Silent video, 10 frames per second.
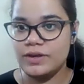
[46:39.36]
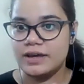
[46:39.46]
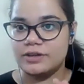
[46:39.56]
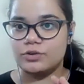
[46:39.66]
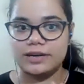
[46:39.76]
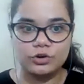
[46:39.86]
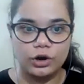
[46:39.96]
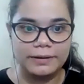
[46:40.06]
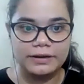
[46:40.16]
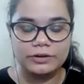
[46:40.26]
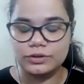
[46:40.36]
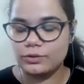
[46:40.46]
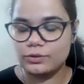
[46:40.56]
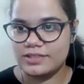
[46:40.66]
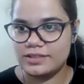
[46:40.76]
you can drop into the
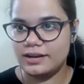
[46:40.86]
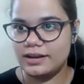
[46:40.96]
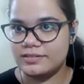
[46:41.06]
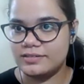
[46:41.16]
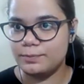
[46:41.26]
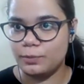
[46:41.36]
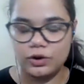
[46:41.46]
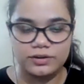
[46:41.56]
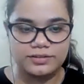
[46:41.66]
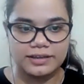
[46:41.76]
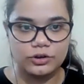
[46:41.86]
question and answer box